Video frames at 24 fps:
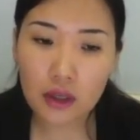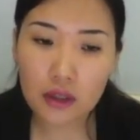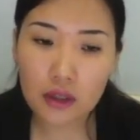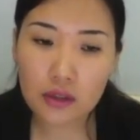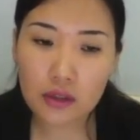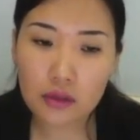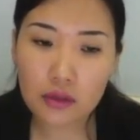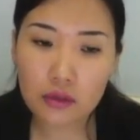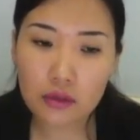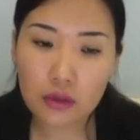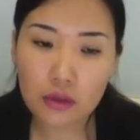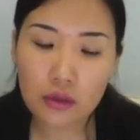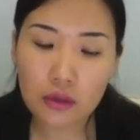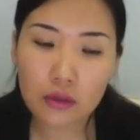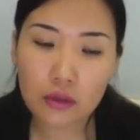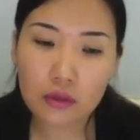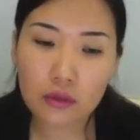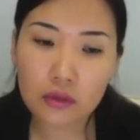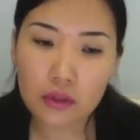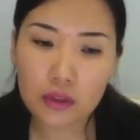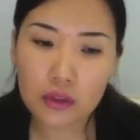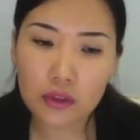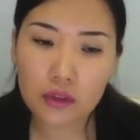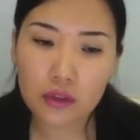As you
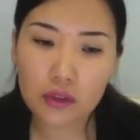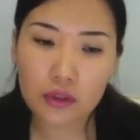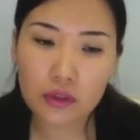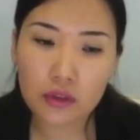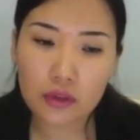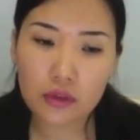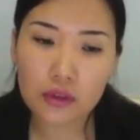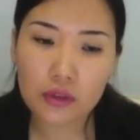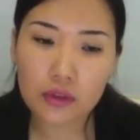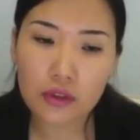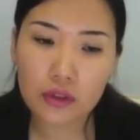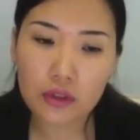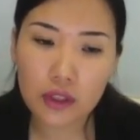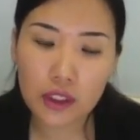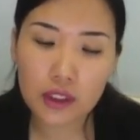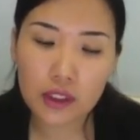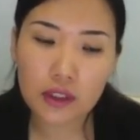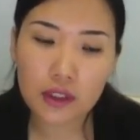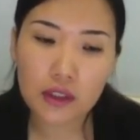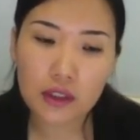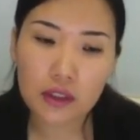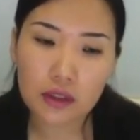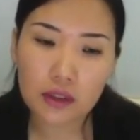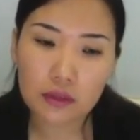know, you should
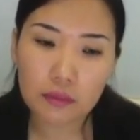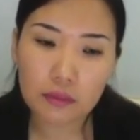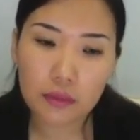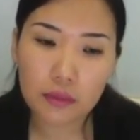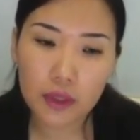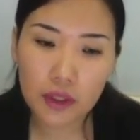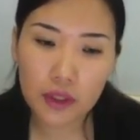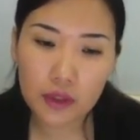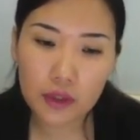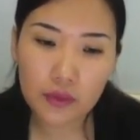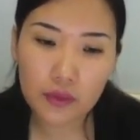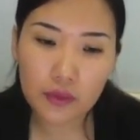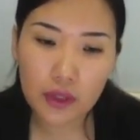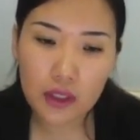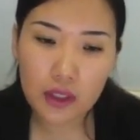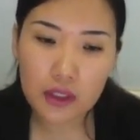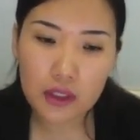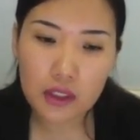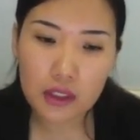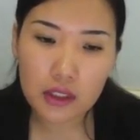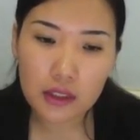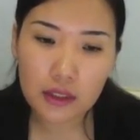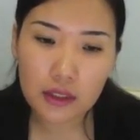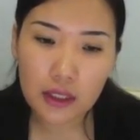create the main
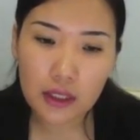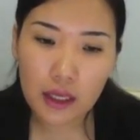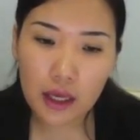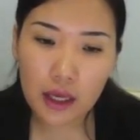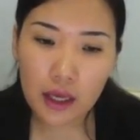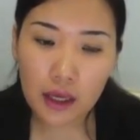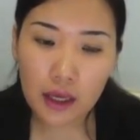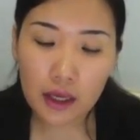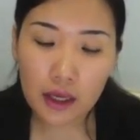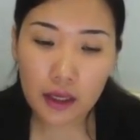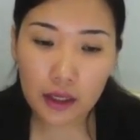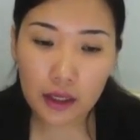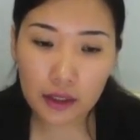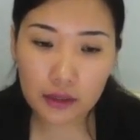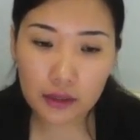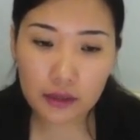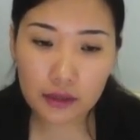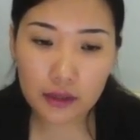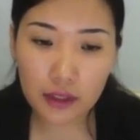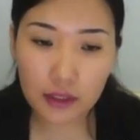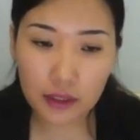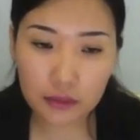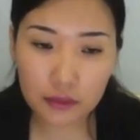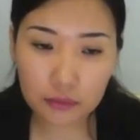function, and
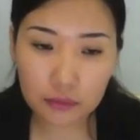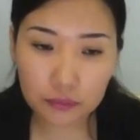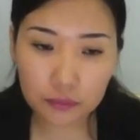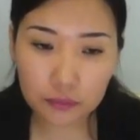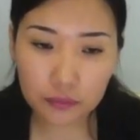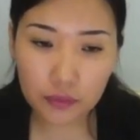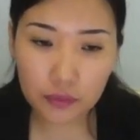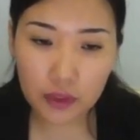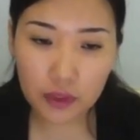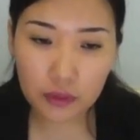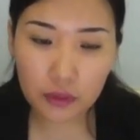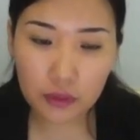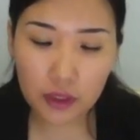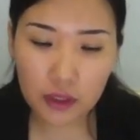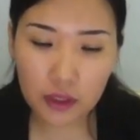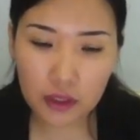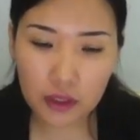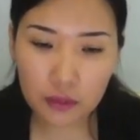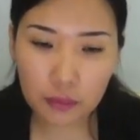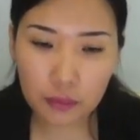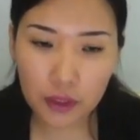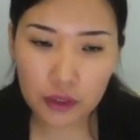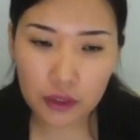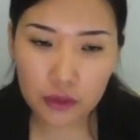then
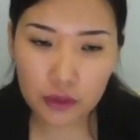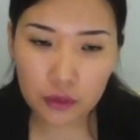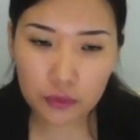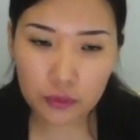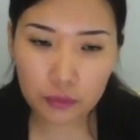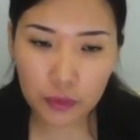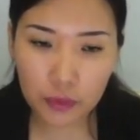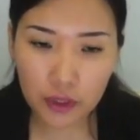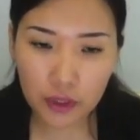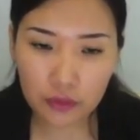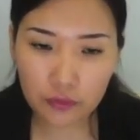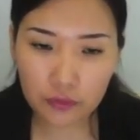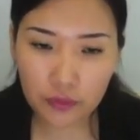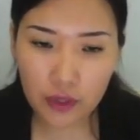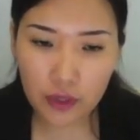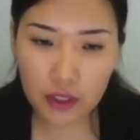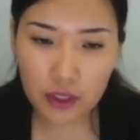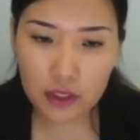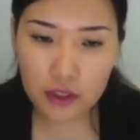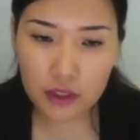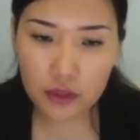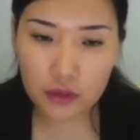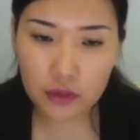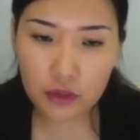in the body of main
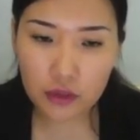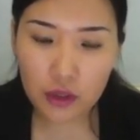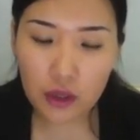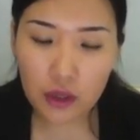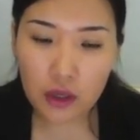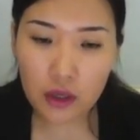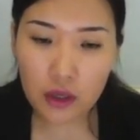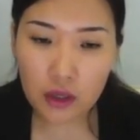function,